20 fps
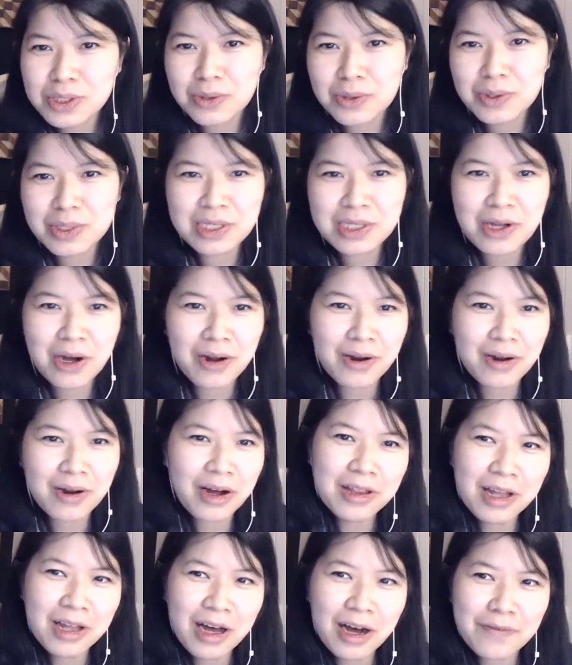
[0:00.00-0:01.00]
So it's not
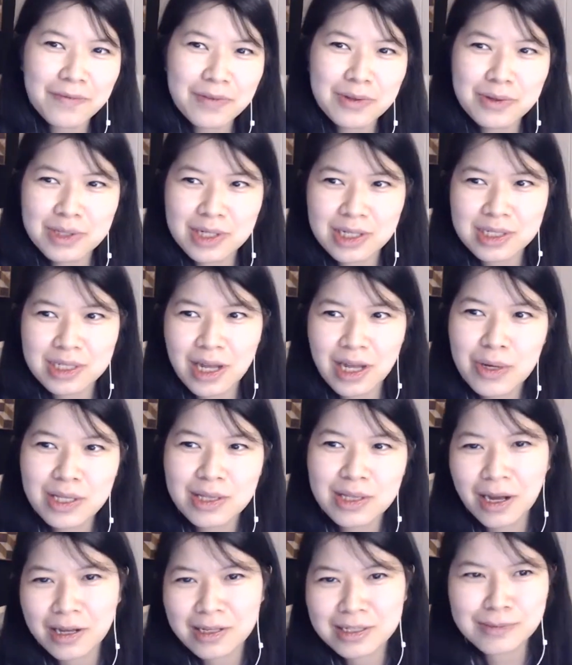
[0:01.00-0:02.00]
enough to just
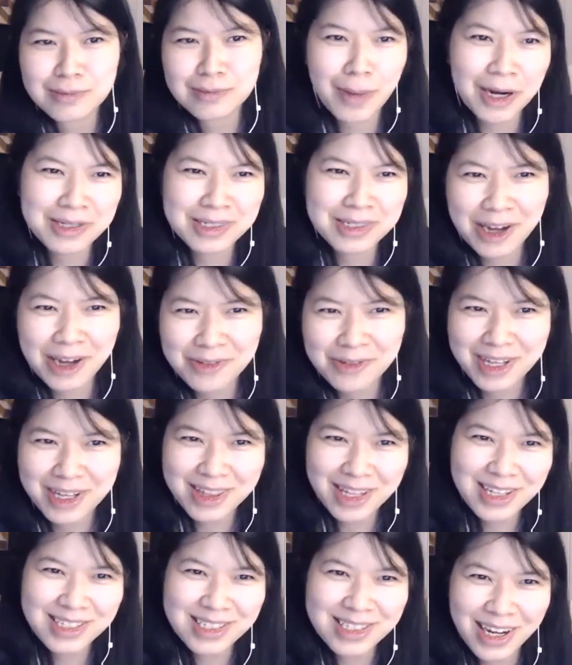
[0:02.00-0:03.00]
tweet like smart sounding
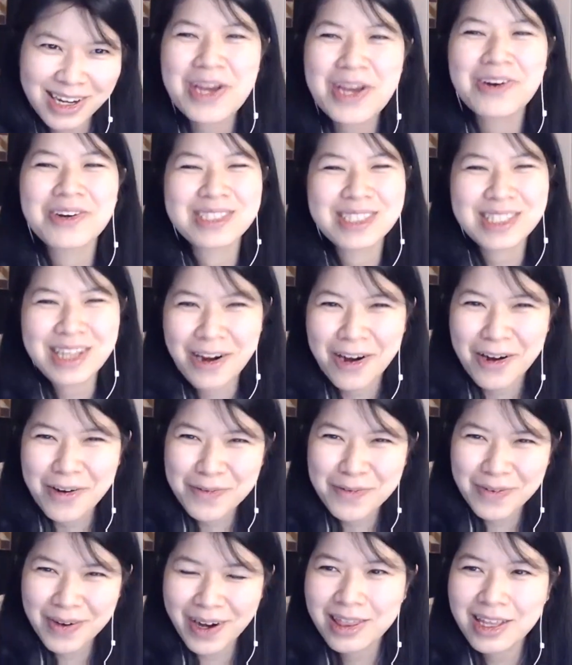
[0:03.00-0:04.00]
things. Be
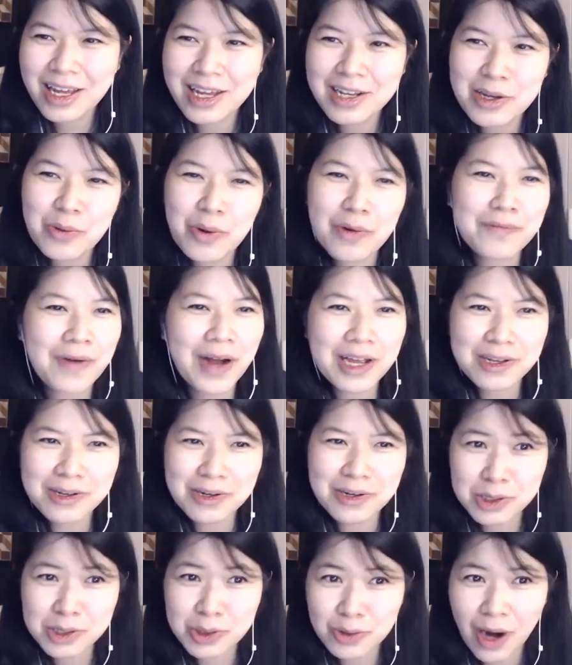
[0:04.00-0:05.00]
yourself and then you will find
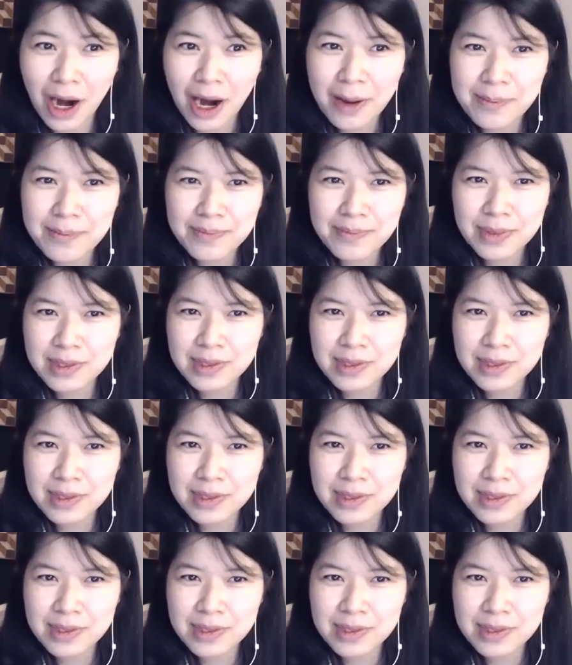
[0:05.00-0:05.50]
your tribe.